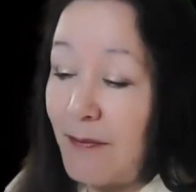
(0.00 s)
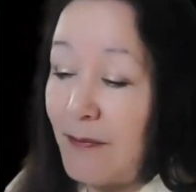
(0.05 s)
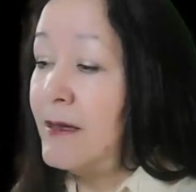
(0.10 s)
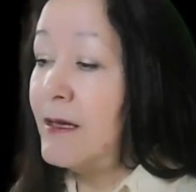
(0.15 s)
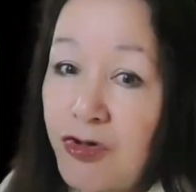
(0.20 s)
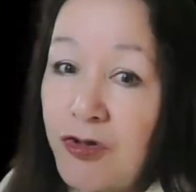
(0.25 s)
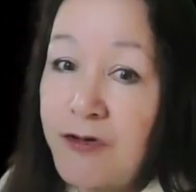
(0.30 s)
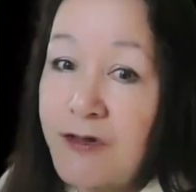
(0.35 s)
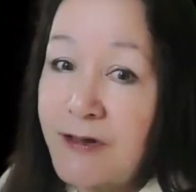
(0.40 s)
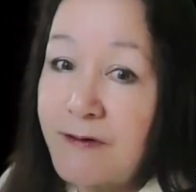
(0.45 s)
And
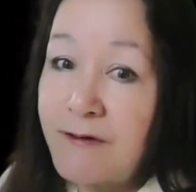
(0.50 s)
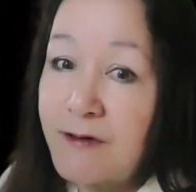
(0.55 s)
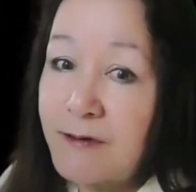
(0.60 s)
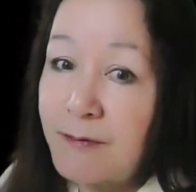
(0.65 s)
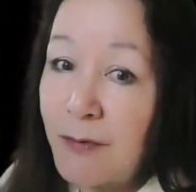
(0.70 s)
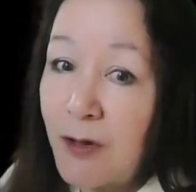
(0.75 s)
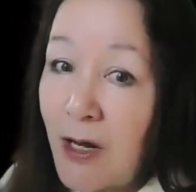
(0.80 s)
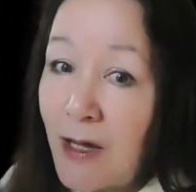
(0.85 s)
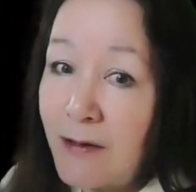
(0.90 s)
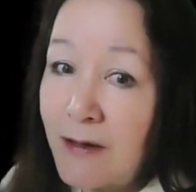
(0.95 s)
Joseph's
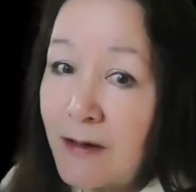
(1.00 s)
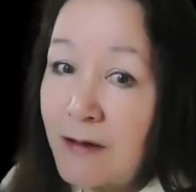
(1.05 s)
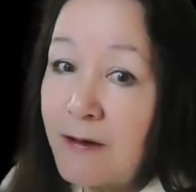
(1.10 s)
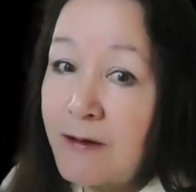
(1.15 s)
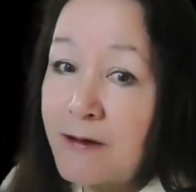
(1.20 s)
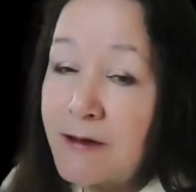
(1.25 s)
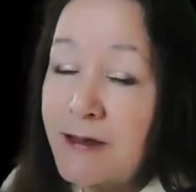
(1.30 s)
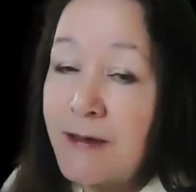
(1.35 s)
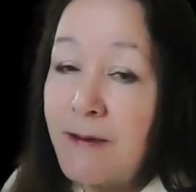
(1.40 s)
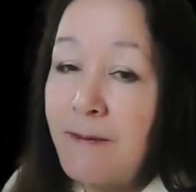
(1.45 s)

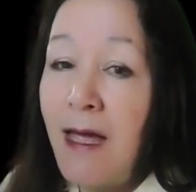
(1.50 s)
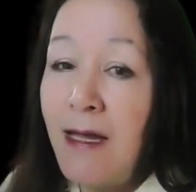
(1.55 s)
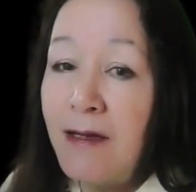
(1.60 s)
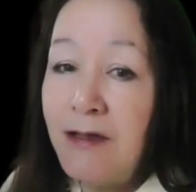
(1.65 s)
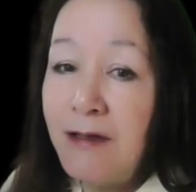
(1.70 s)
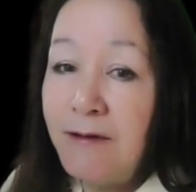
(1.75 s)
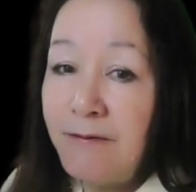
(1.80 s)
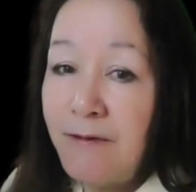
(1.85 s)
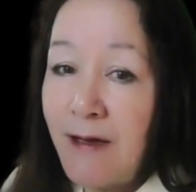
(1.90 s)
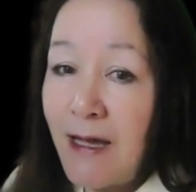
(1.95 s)
brothers had
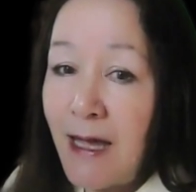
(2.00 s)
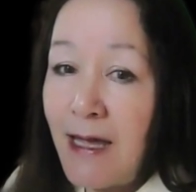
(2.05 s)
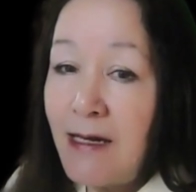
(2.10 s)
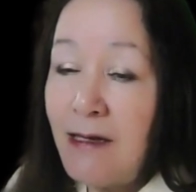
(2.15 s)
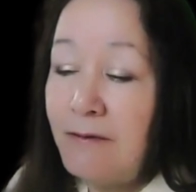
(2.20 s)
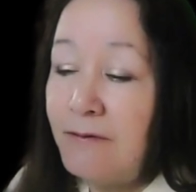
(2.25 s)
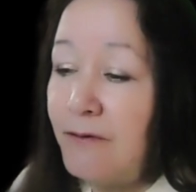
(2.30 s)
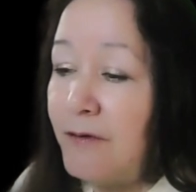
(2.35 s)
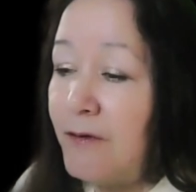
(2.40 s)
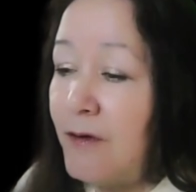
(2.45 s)

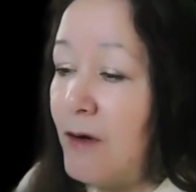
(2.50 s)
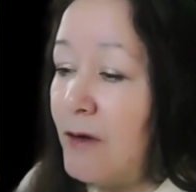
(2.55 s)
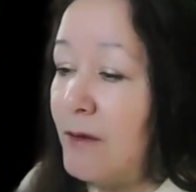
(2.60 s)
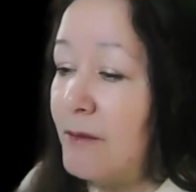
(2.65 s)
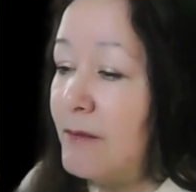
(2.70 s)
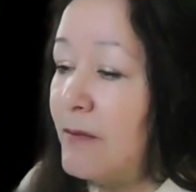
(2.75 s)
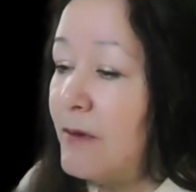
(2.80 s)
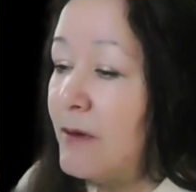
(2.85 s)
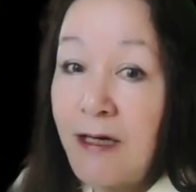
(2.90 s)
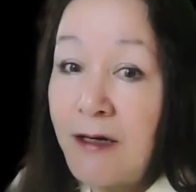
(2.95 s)
deviated
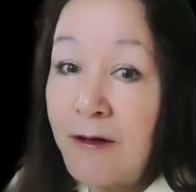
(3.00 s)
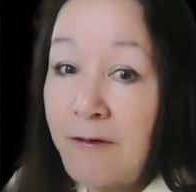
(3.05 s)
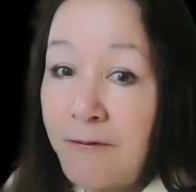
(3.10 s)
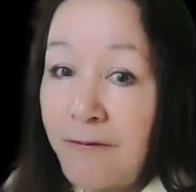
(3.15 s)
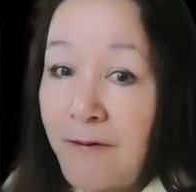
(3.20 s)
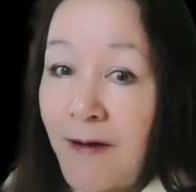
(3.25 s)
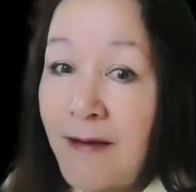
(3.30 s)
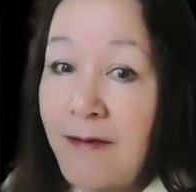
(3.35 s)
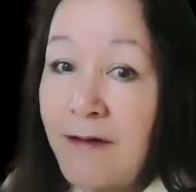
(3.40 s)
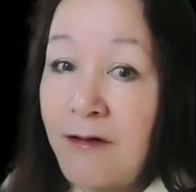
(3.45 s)
from their
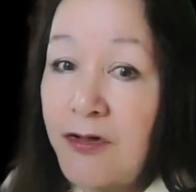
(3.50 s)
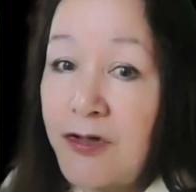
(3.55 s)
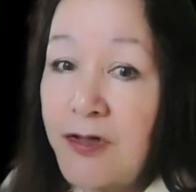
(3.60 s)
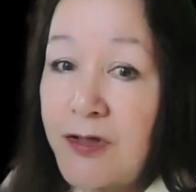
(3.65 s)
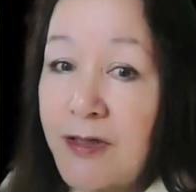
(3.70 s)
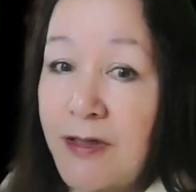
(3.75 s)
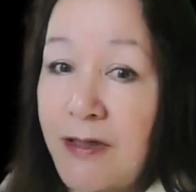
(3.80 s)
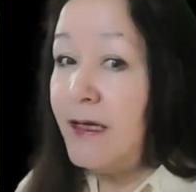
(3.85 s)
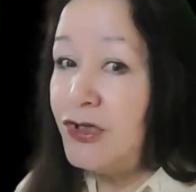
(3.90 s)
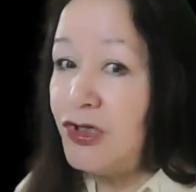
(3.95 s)

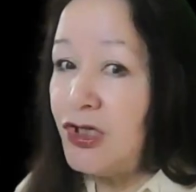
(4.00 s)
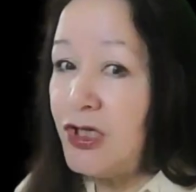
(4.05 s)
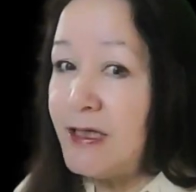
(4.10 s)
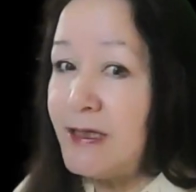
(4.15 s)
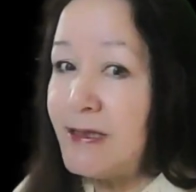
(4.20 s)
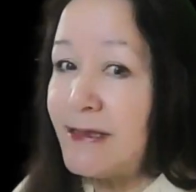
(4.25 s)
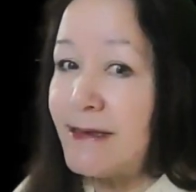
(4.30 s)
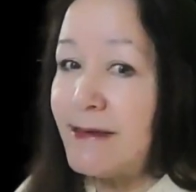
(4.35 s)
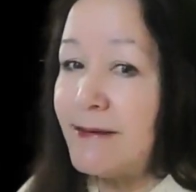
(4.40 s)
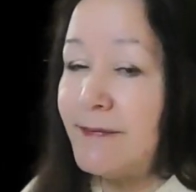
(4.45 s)
father's
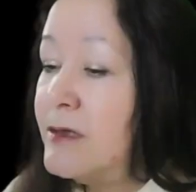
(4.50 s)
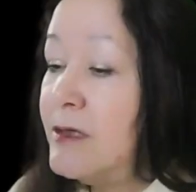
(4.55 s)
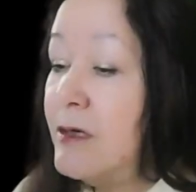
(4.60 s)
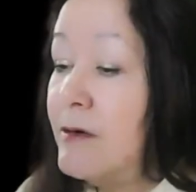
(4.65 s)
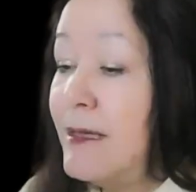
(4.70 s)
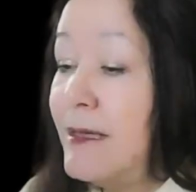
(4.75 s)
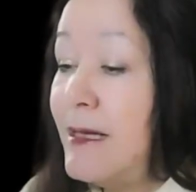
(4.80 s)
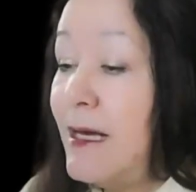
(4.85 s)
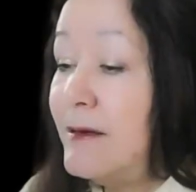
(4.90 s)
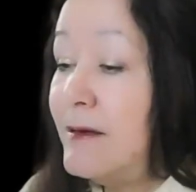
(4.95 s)
teachings. So
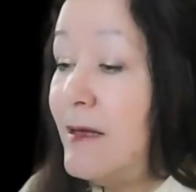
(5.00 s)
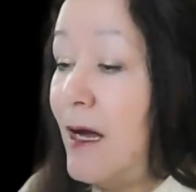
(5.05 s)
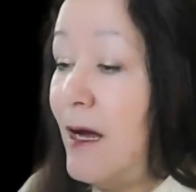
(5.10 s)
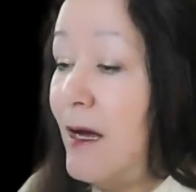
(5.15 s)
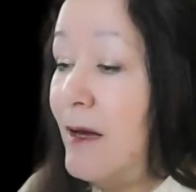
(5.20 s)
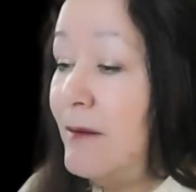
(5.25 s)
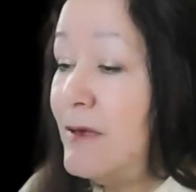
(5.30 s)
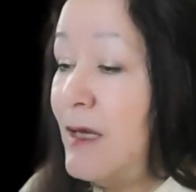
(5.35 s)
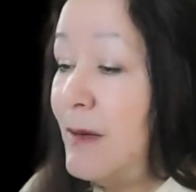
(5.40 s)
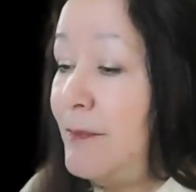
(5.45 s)
at that
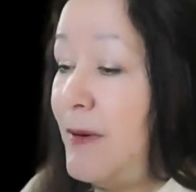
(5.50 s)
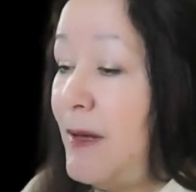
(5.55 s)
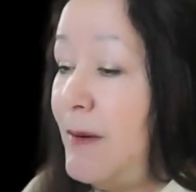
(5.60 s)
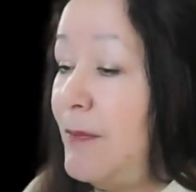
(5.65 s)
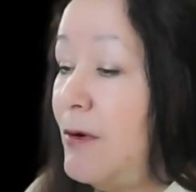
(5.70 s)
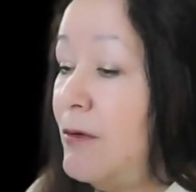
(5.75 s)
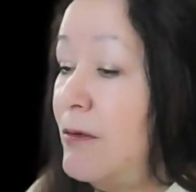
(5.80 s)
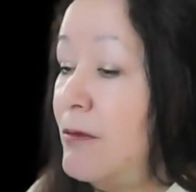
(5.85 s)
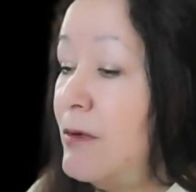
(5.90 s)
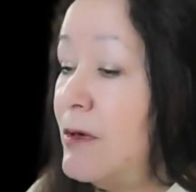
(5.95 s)
time, the
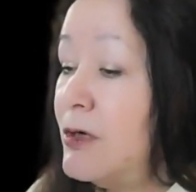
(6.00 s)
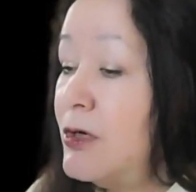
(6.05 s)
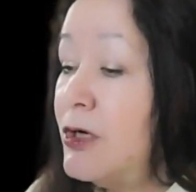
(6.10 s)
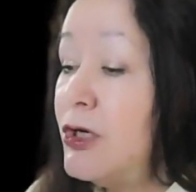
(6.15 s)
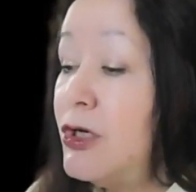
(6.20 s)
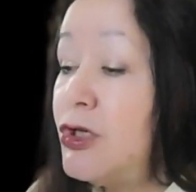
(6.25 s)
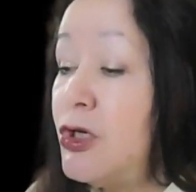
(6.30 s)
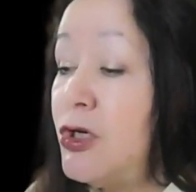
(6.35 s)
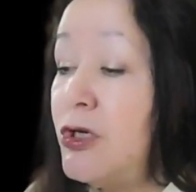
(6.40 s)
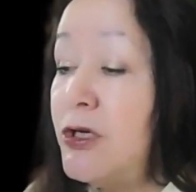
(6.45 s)
people were
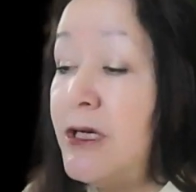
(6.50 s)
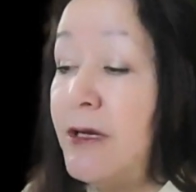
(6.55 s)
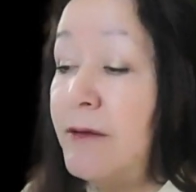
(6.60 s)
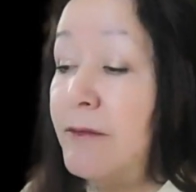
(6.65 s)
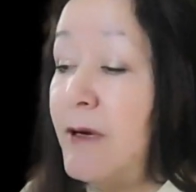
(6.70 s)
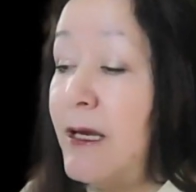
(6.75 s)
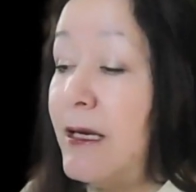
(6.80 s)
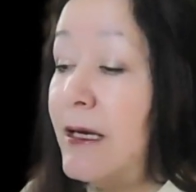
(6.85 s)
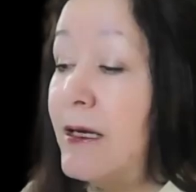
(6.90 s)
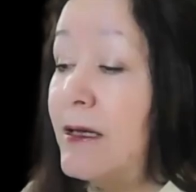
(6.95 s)
churning
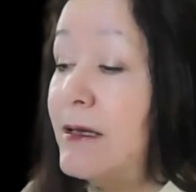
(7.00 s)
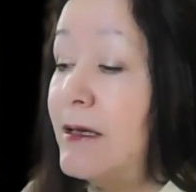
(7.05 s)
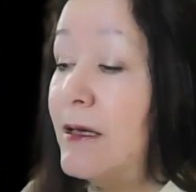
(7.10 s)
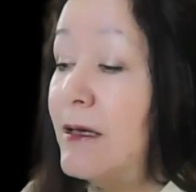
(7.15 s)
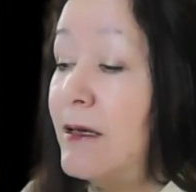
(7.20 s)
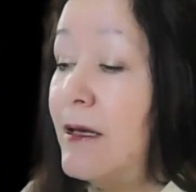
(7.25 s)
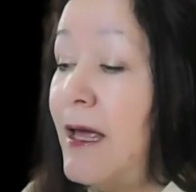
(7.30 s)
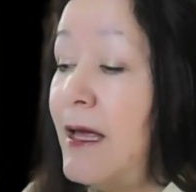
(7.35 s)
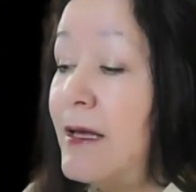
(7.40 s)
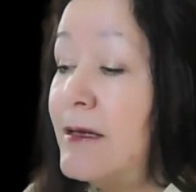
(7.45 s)
wicked,
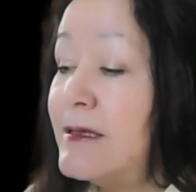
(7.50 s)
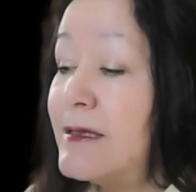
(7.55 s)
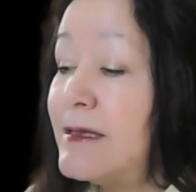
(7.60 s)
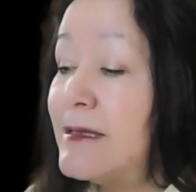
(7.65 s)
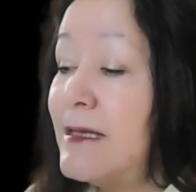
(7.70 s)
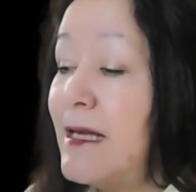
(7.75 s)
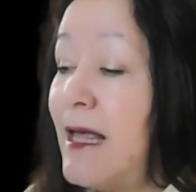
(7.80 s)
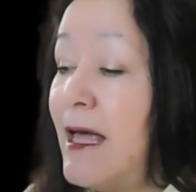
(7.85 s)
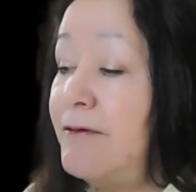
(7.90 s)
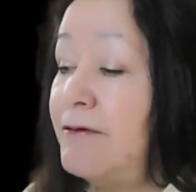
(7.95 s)
and
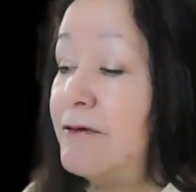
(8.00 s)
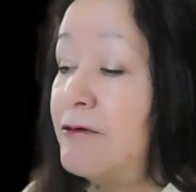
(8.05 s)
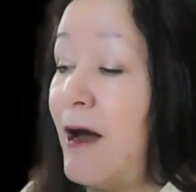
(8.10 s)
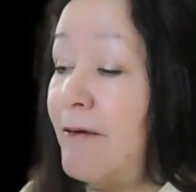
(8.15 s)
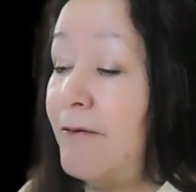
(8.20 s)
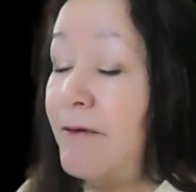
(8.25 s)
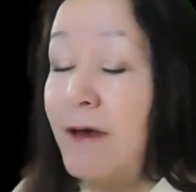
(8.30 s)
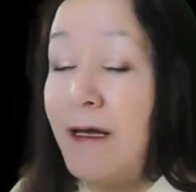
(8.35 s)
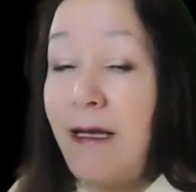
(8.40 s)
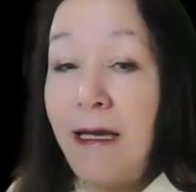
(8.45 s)
slave
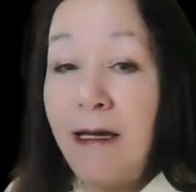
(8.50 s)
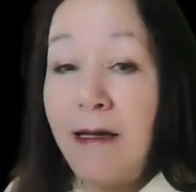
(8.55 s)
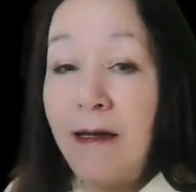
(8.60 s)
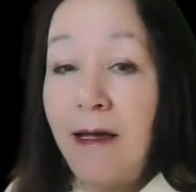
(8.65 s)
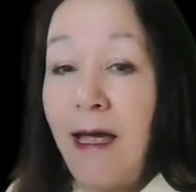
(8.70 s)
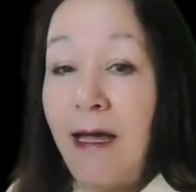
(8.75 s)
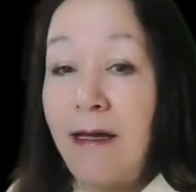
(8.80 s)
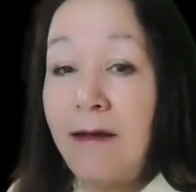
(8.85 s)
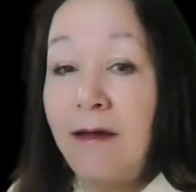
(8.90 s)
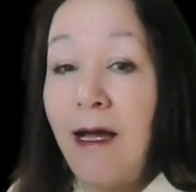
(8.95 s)
trafficking
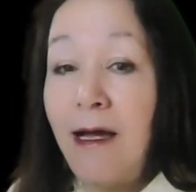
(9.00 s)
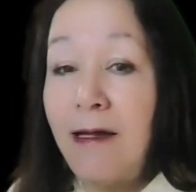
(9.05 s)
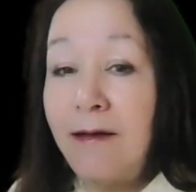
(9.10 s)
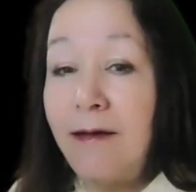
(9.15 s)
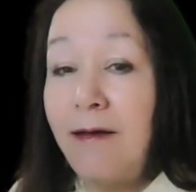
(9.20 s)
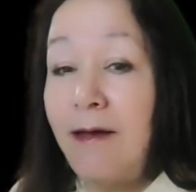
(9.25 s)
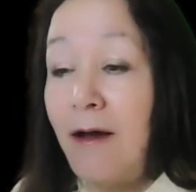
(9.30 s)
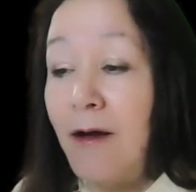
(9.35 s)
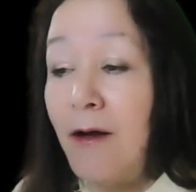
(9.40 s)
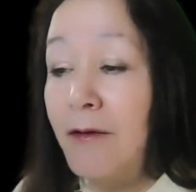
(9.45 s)
had
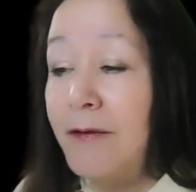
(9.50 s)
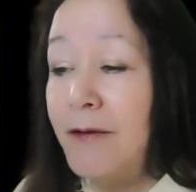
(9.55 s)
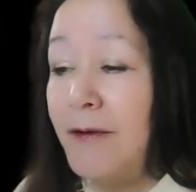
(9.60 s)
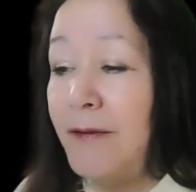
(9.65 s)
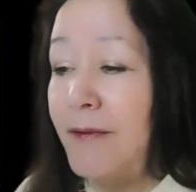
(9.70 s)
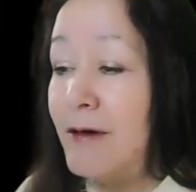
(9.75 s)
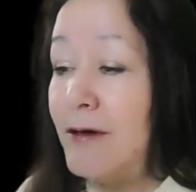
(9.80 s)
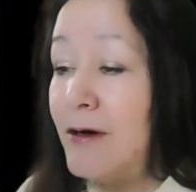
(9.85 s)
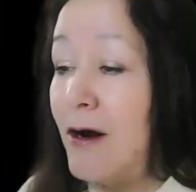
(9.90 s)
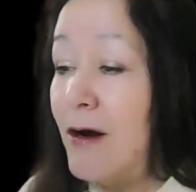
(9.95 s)
gotten a hold of
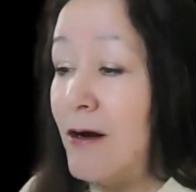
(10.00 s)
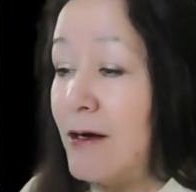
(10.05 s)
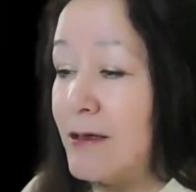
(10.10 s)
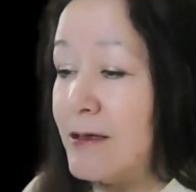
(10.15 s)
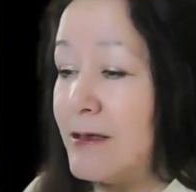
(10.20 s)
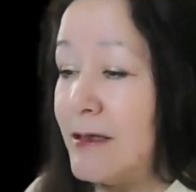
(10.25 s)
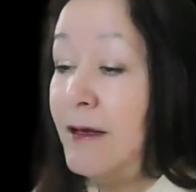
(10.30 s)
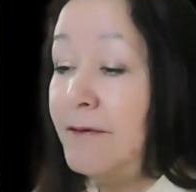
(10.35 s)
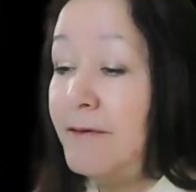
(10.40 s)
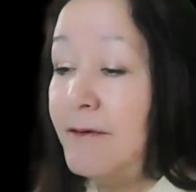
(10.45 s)
their heart,
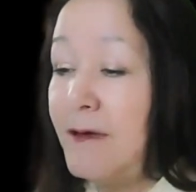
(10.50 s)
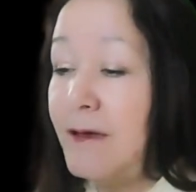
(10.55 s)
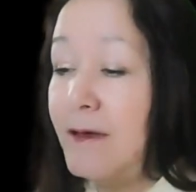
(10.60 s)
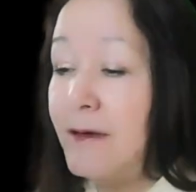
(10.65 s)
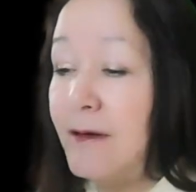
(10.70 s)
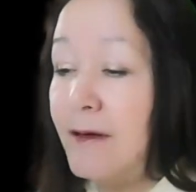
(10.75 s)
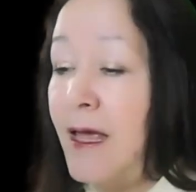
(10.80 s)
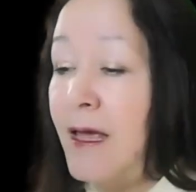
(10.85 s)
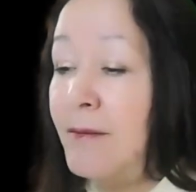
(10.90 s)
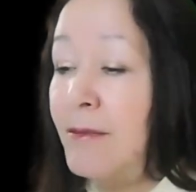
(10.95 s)
even
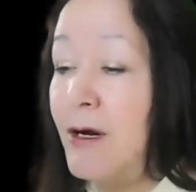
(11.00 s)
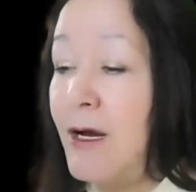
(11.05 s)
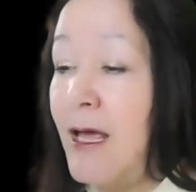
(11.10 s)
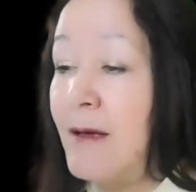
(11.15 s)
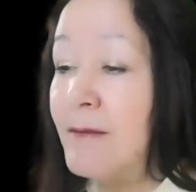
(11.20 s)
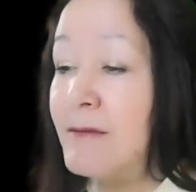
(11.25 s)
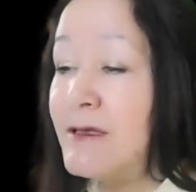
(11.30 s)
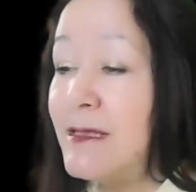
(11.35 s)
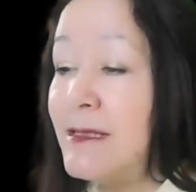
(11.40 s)
Abraham's